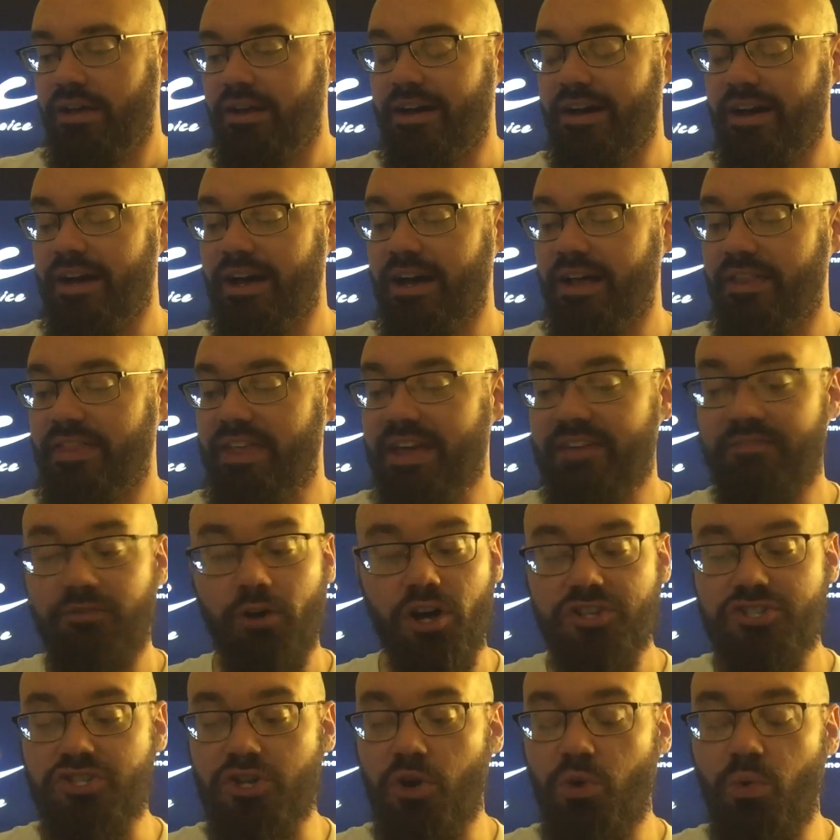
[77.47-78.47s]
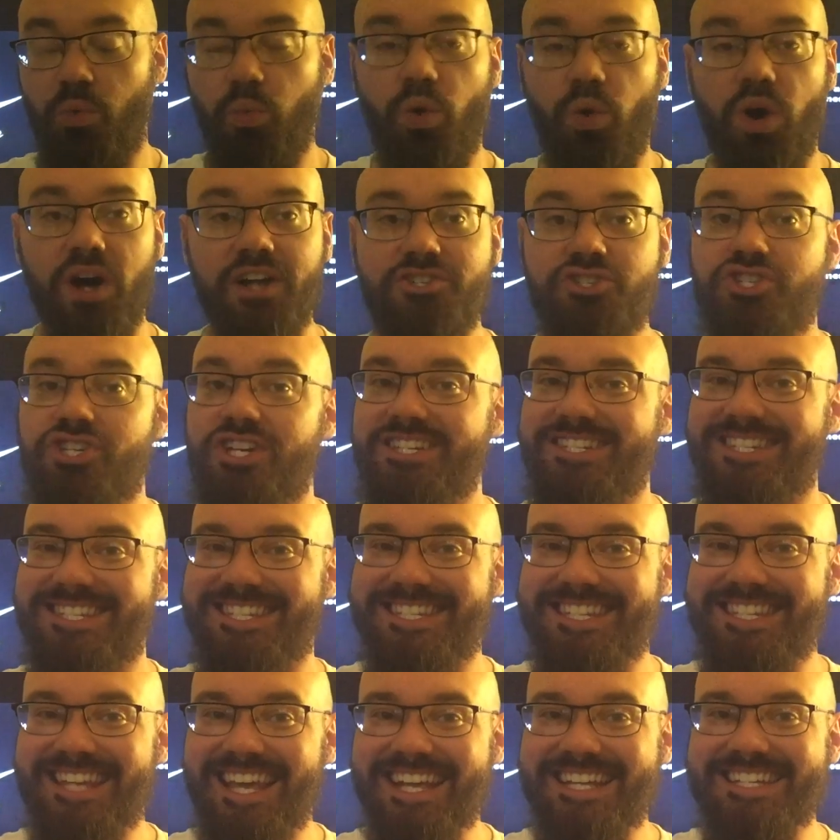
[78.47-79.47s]
They've also won
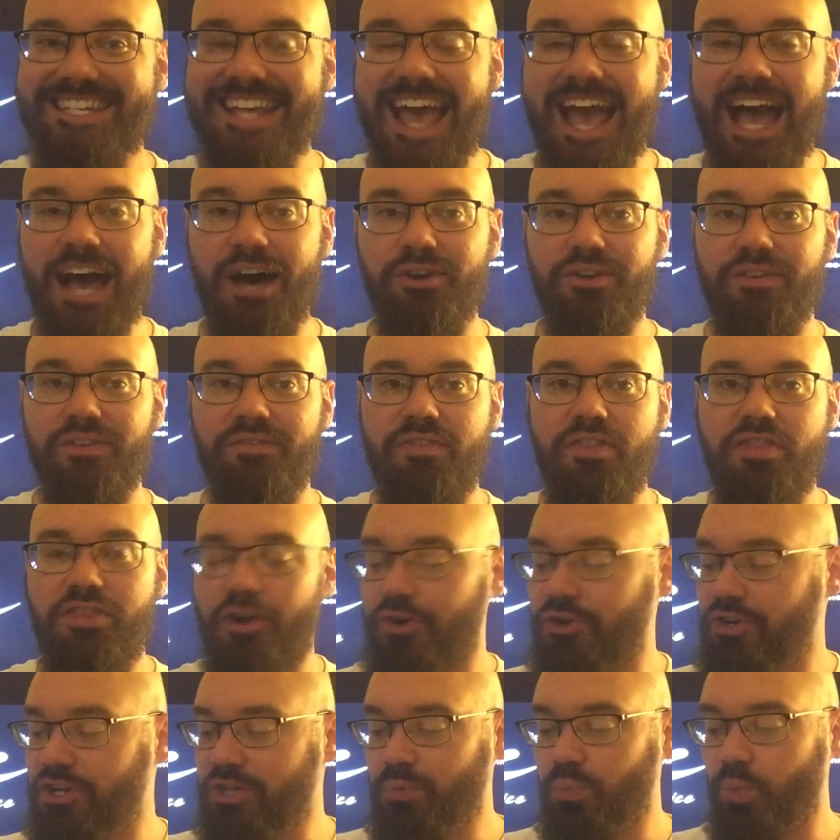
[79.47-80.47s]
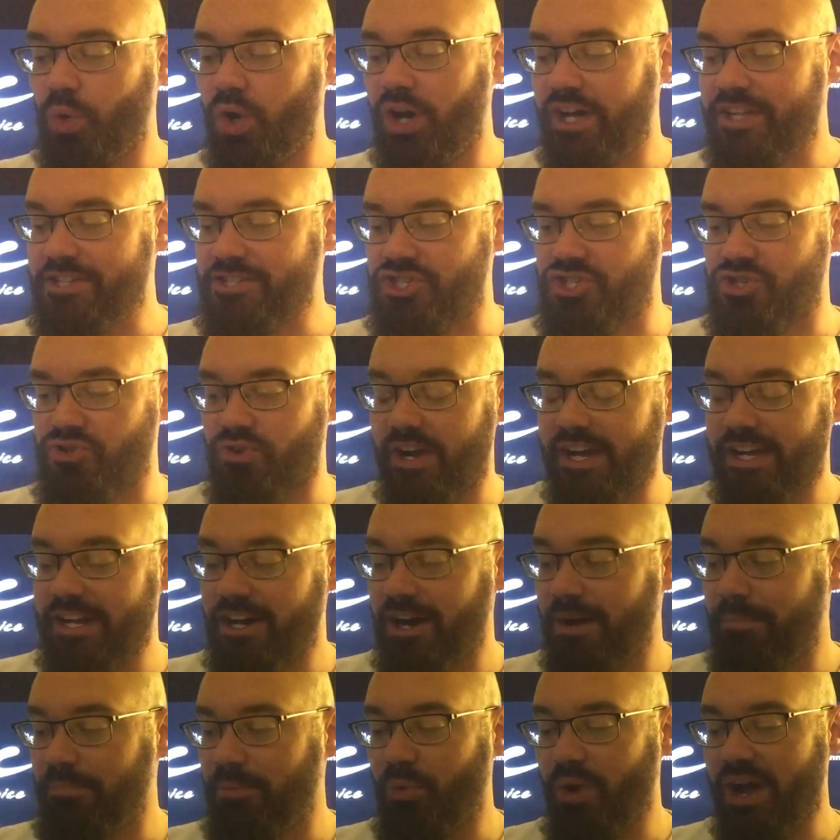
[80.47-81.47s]
just 6 out of 31 straight
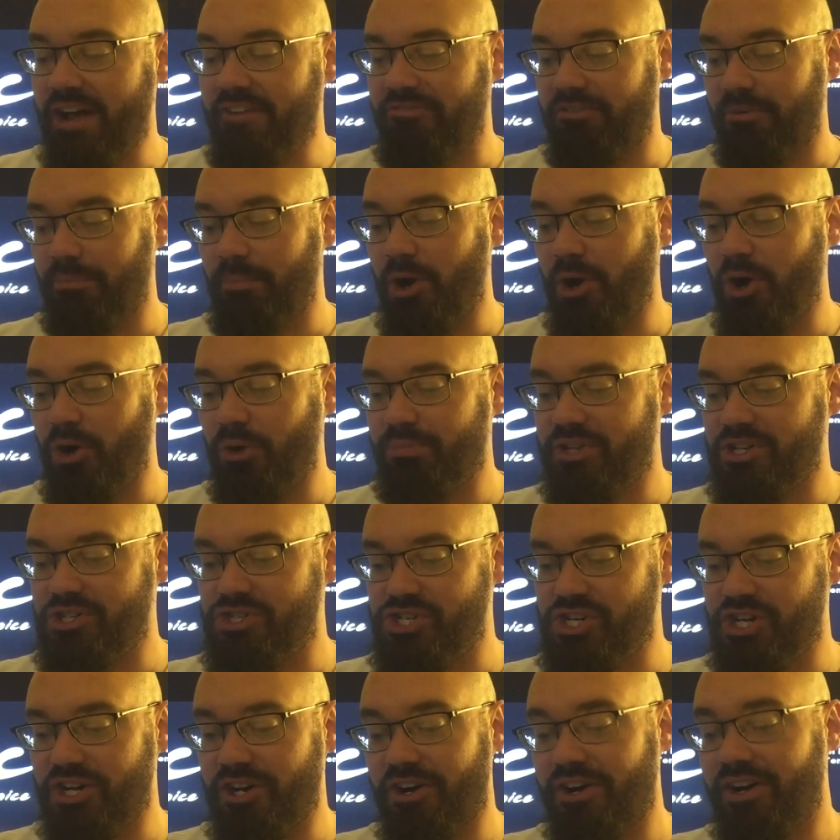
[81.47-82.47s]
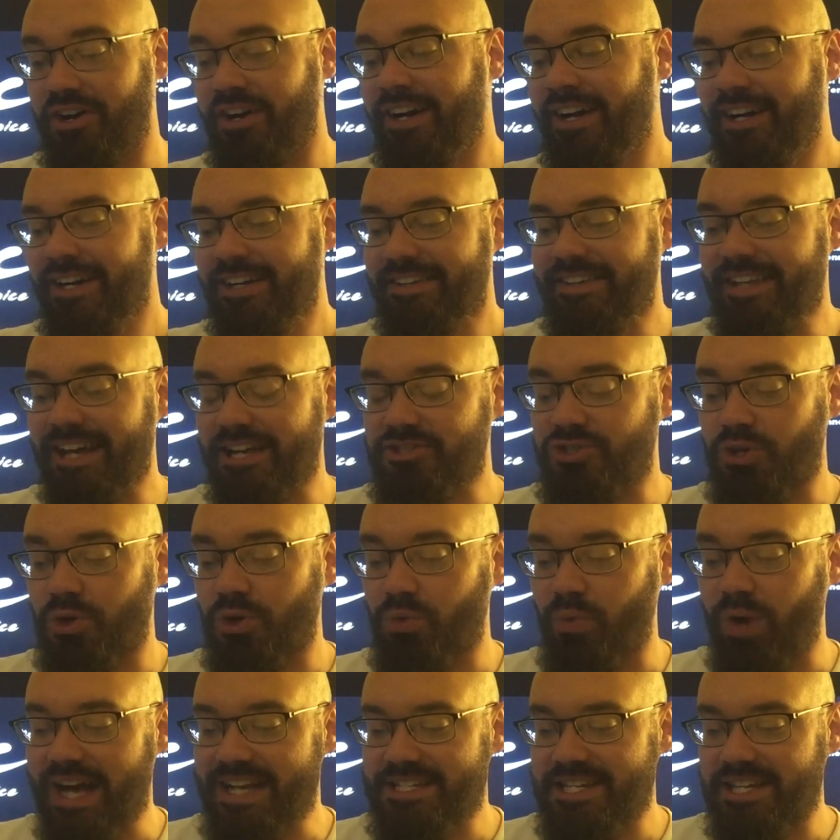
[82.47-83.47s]
up away from home this year. Now,
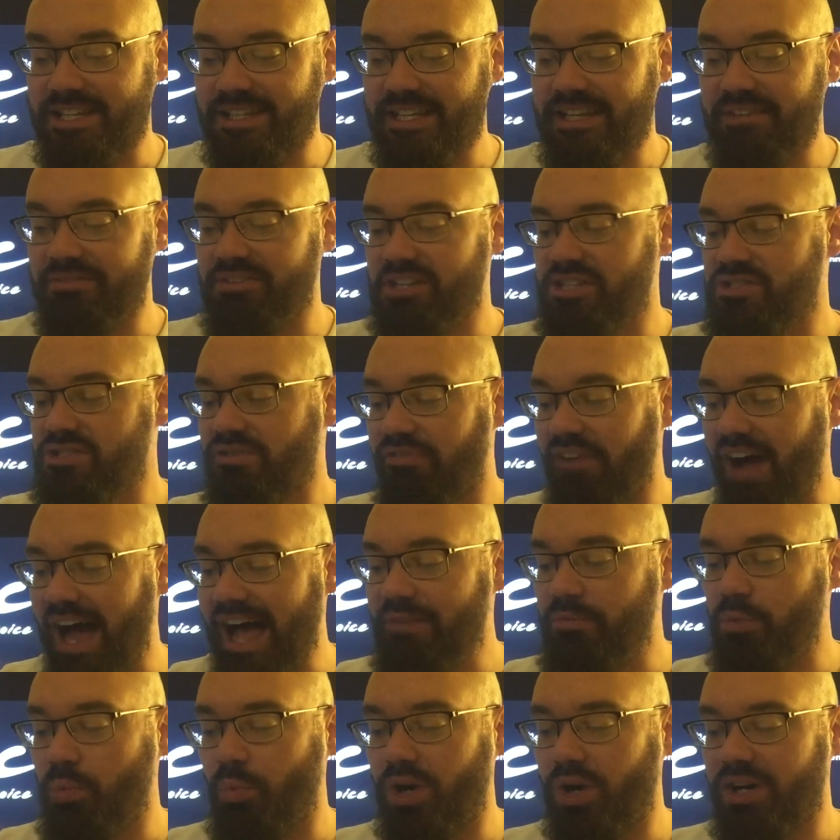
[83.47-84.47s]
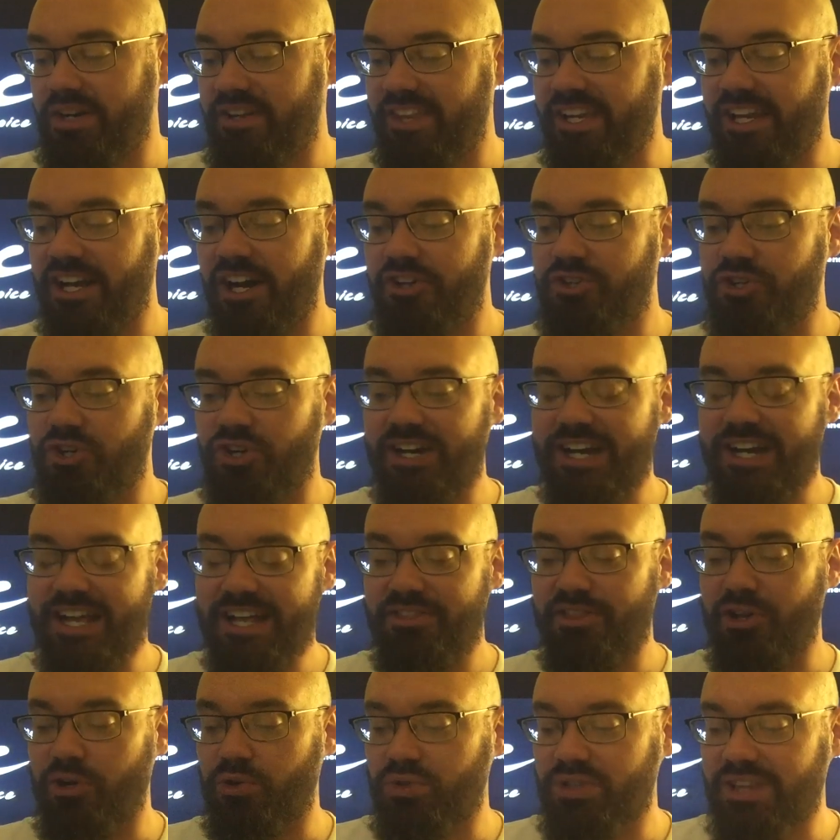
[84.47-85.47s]
total-wise, Cleveland's 5-1 to the under
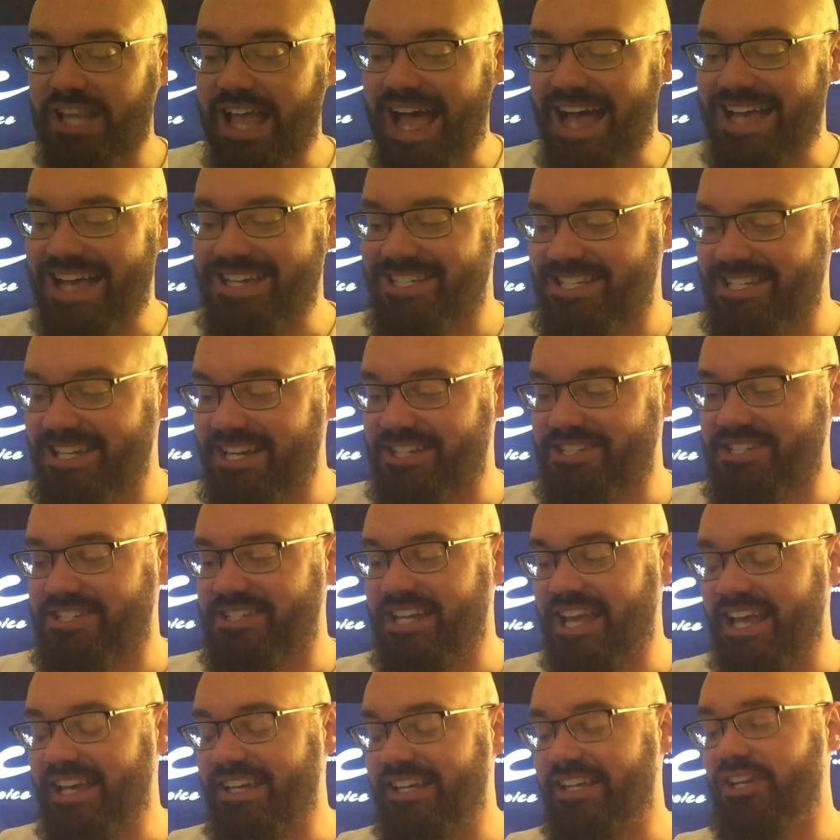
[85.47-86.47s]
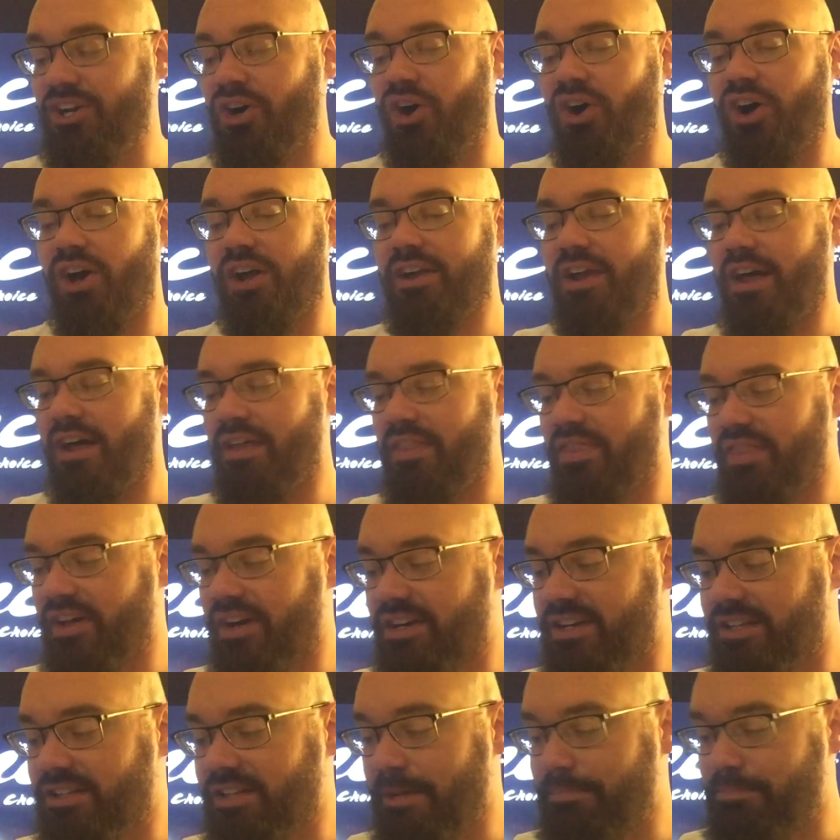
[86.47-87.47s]
in their last 6, taking on the
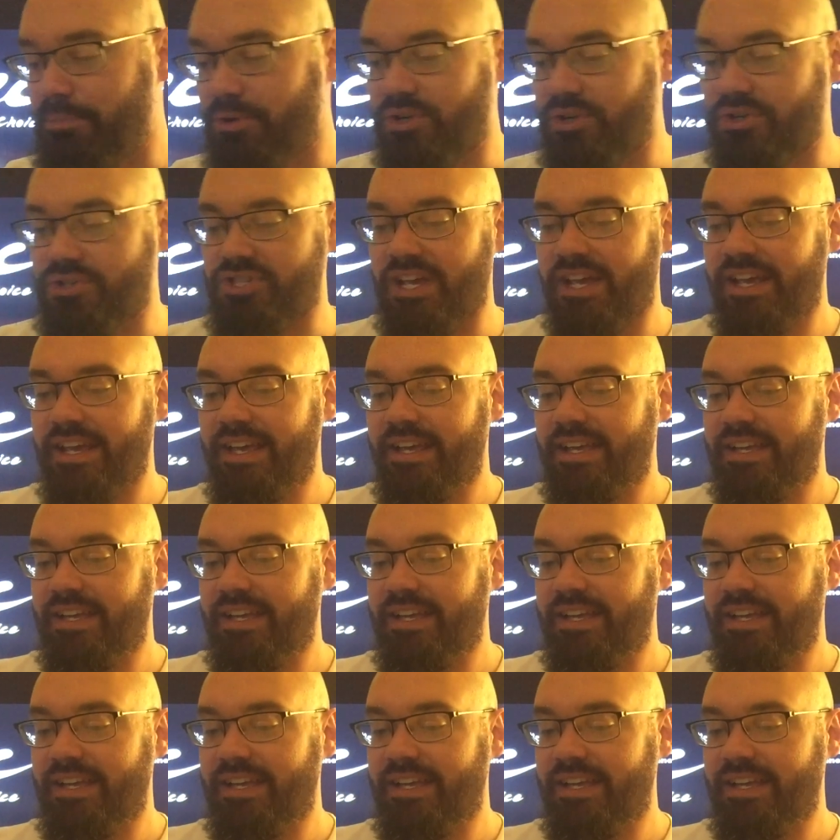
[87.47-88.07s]
Clippers.